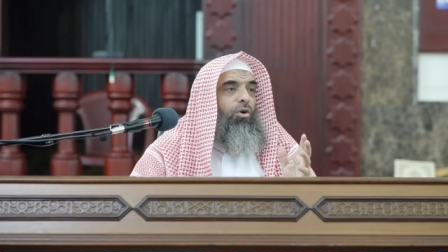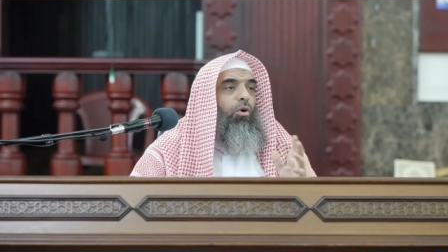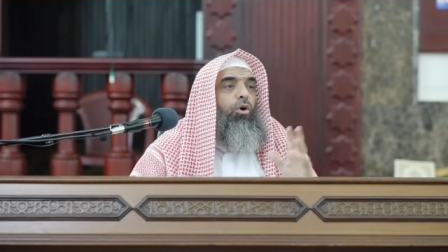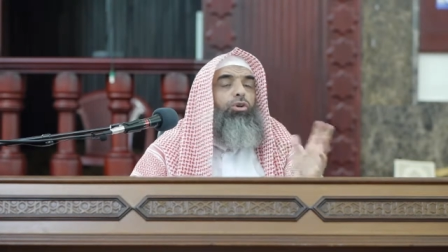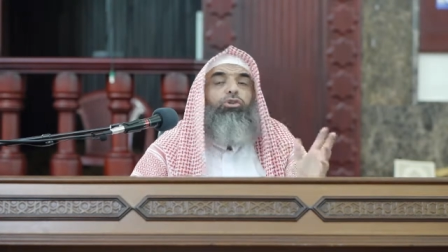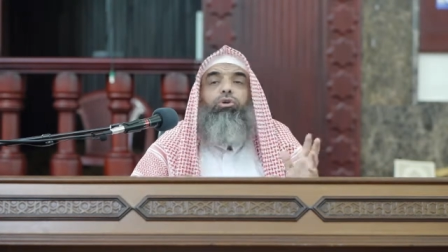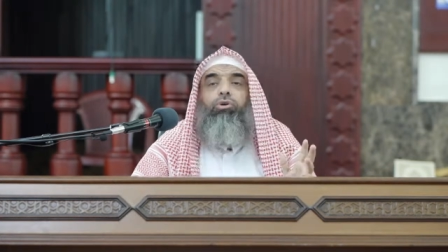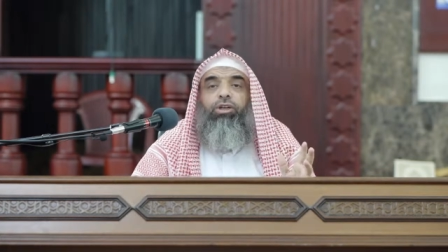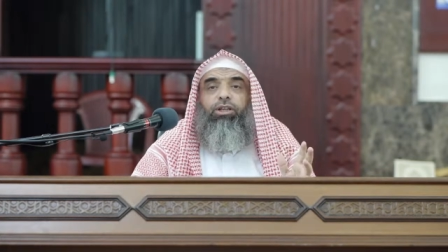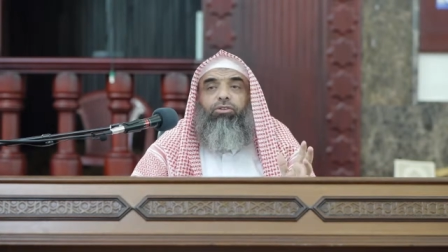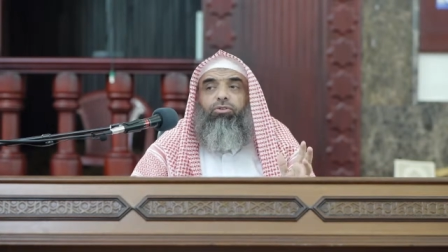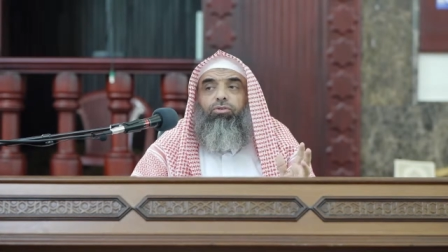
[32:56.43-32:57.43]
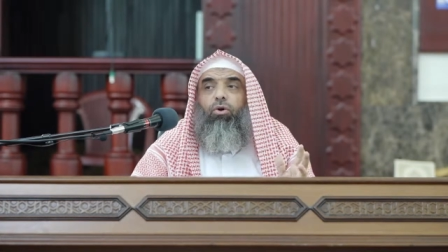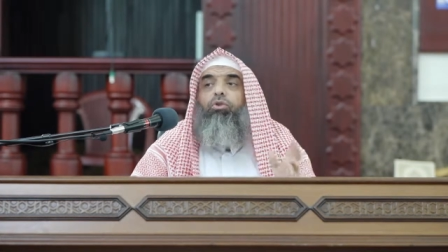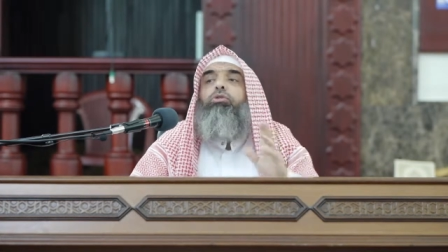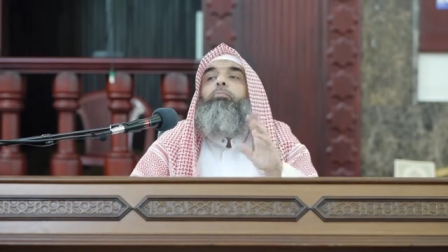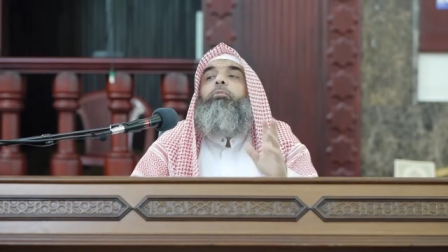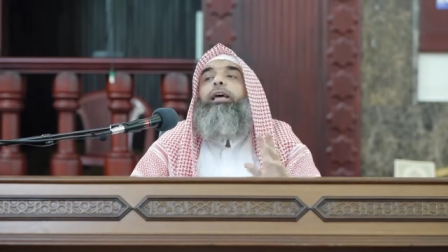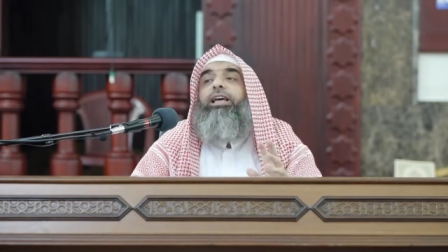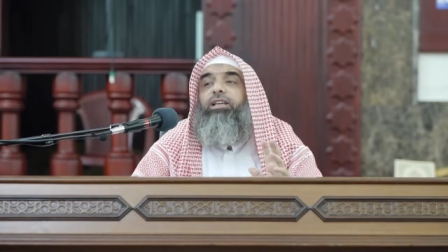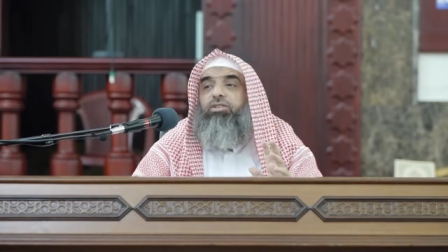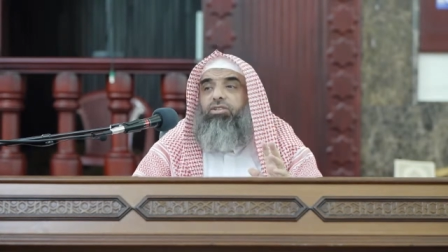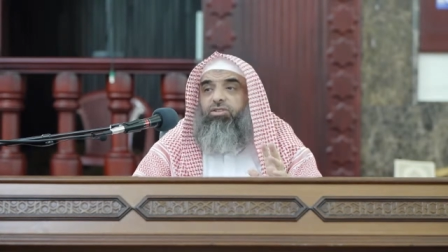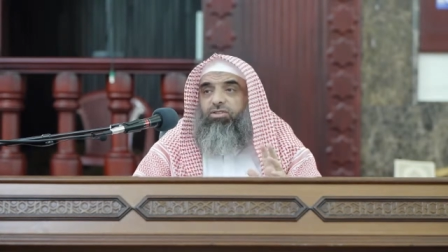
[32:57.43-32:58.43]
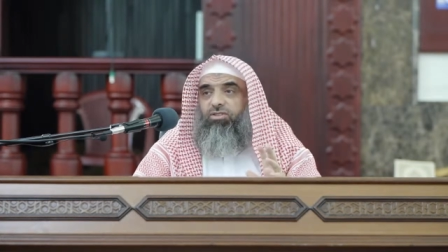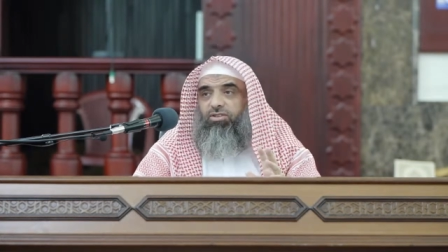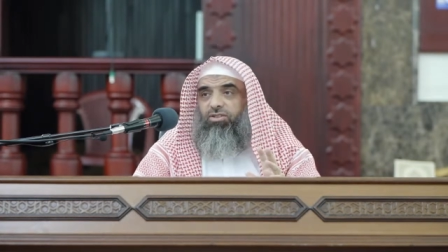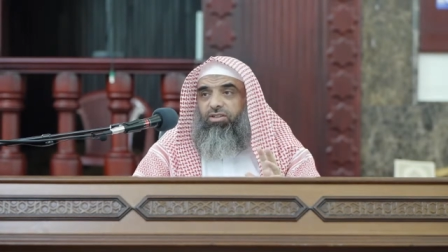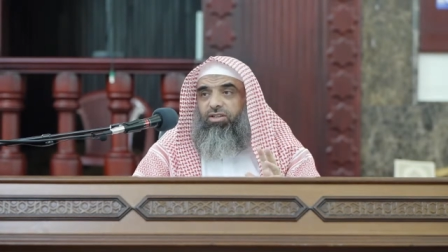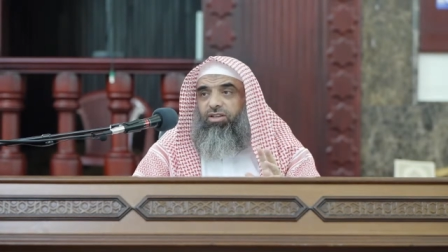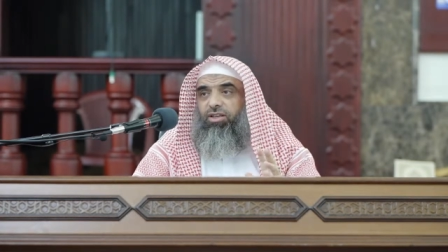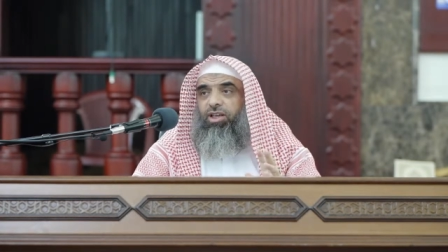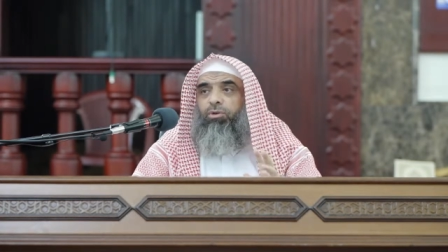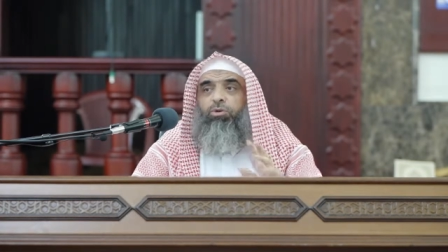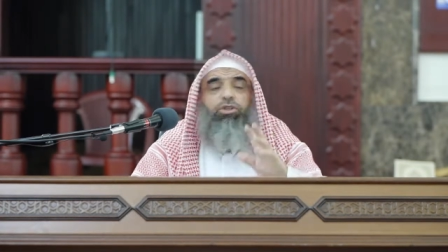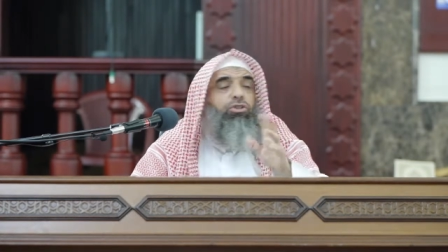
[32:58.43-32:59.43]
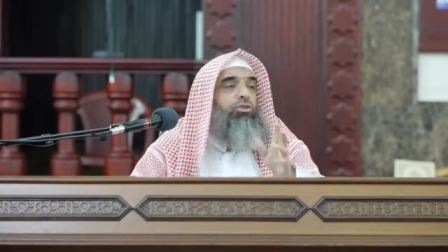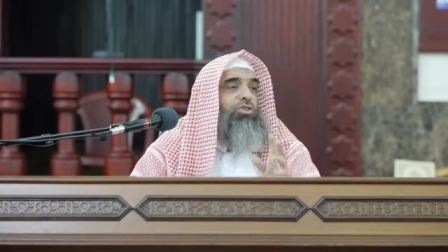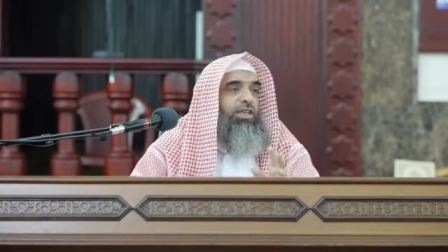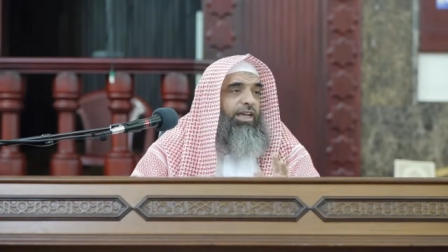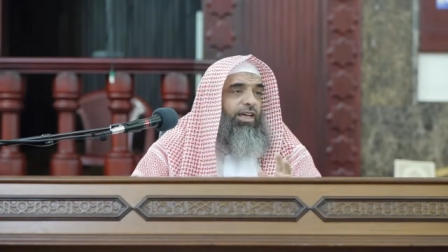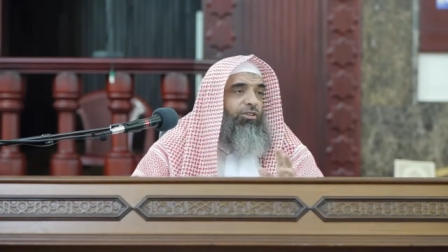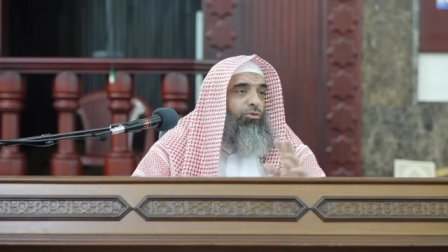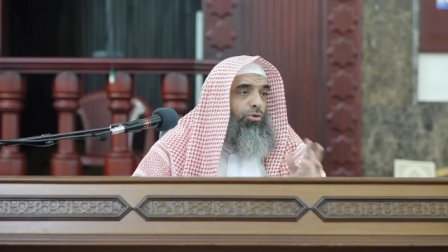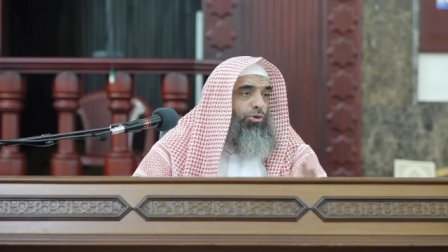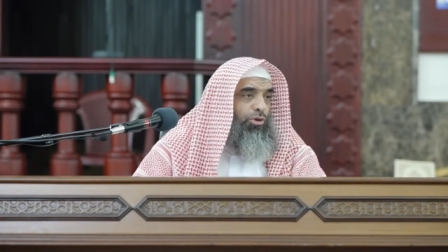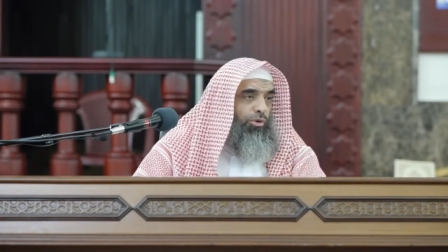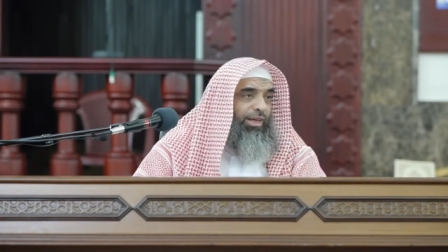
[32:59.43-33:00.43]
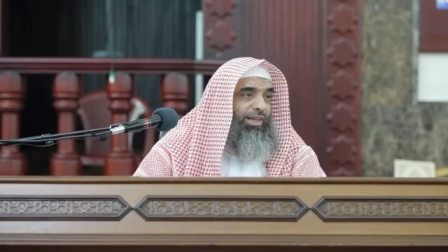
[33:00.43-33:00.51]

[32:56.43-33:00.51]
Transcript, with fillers: or doing it or the place in which you say it or do